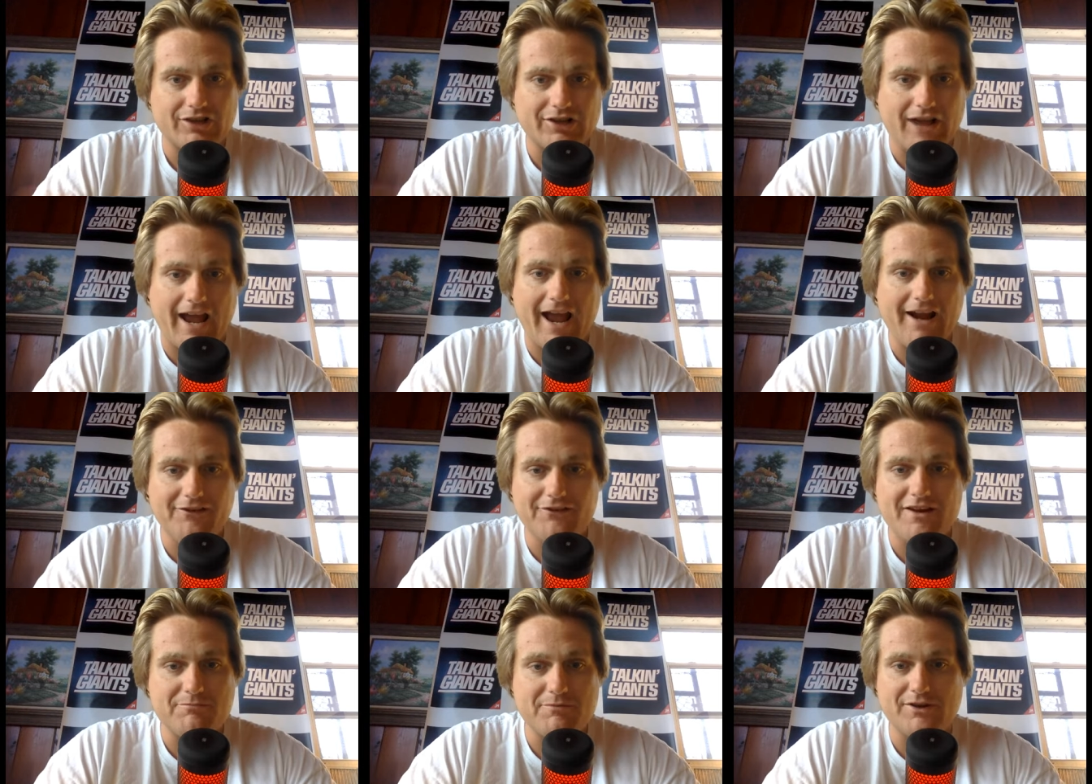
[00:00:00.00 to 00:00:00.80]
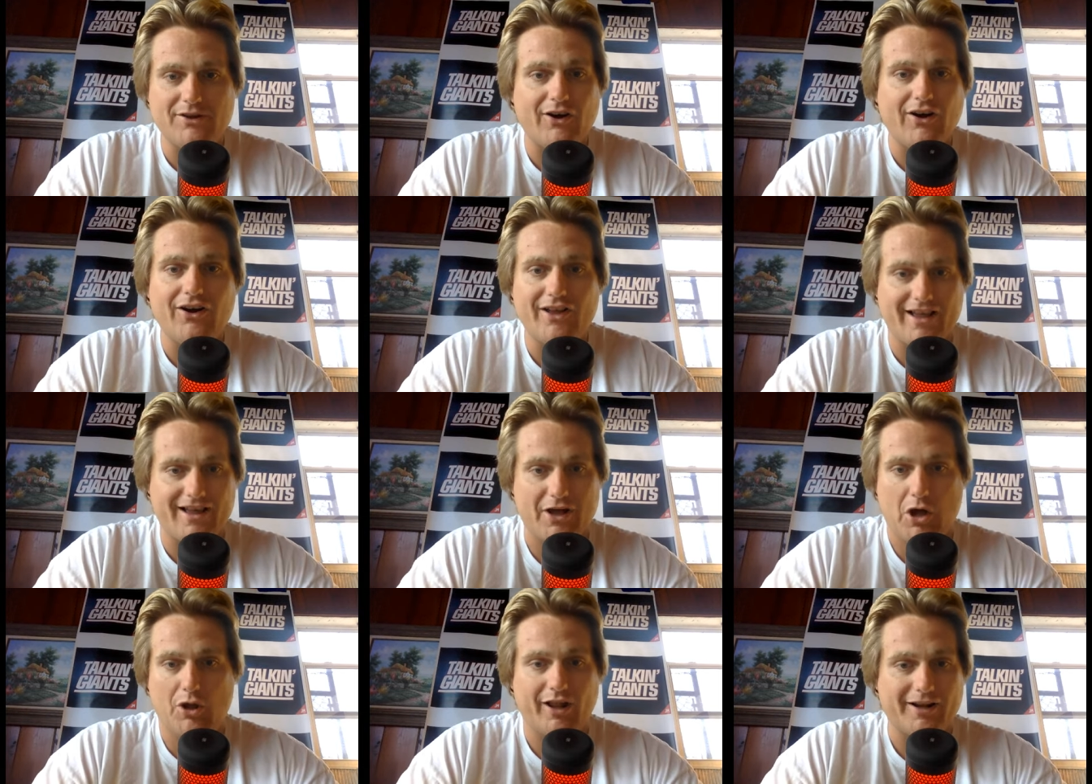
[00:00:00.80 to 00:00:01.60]
aggravate me to all
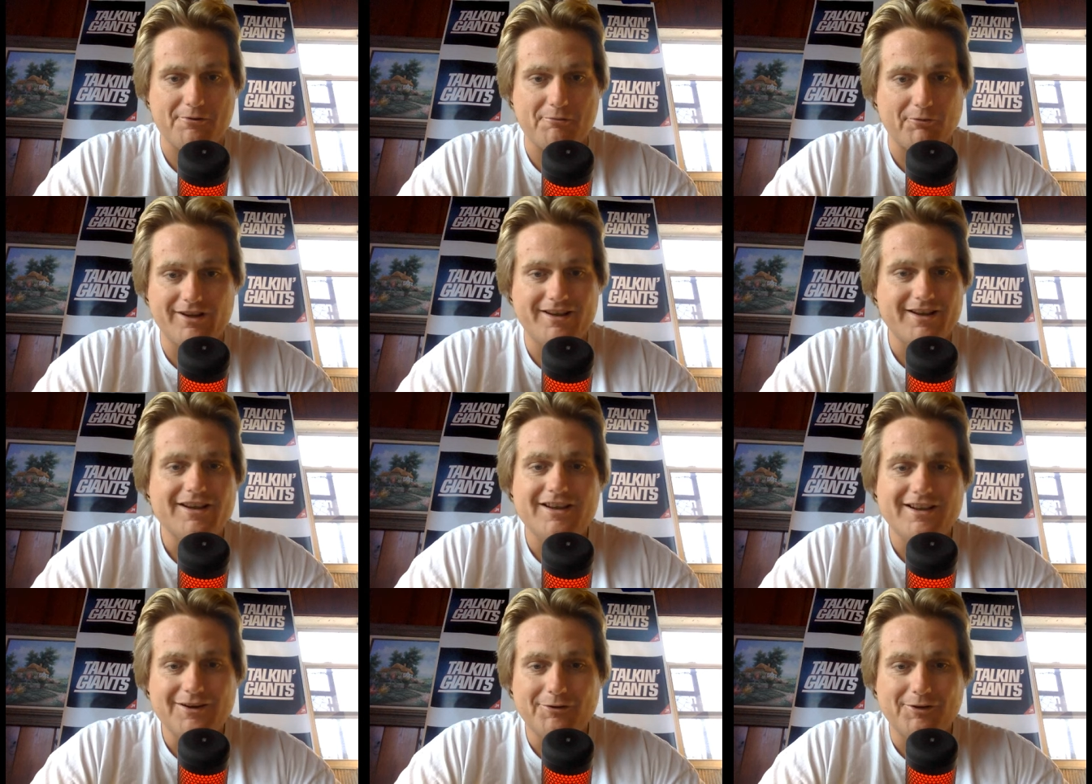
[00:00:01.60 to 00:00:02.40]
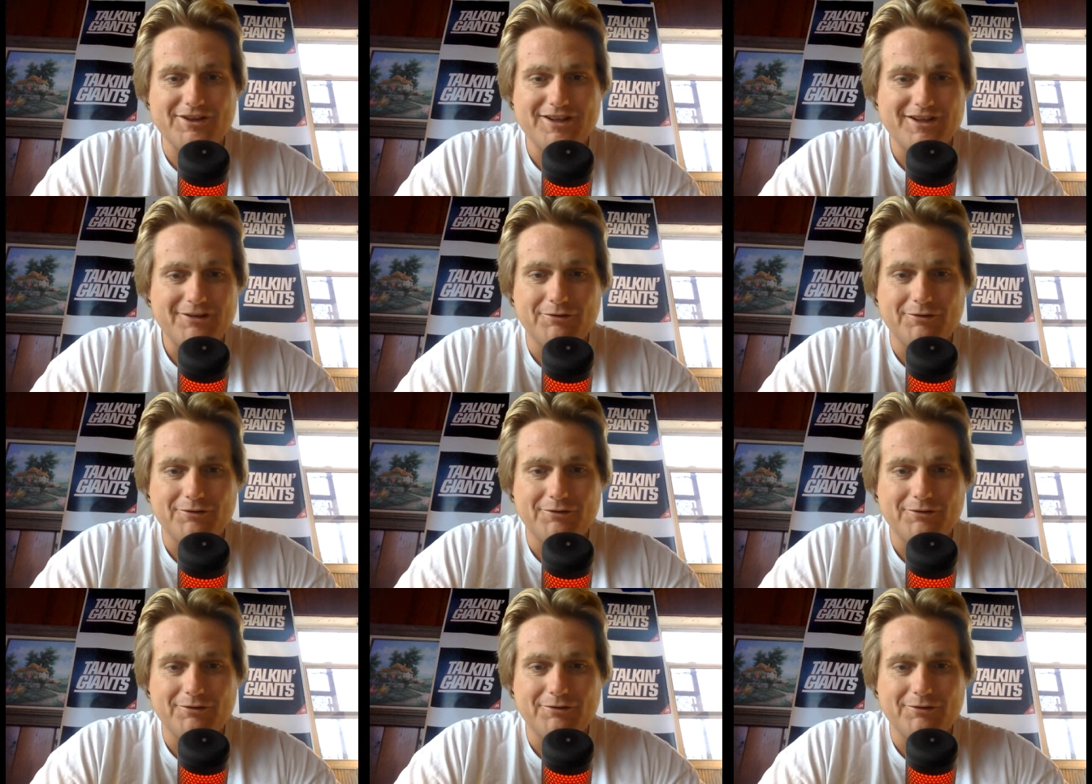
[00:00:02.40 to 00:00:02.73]
hell like what what,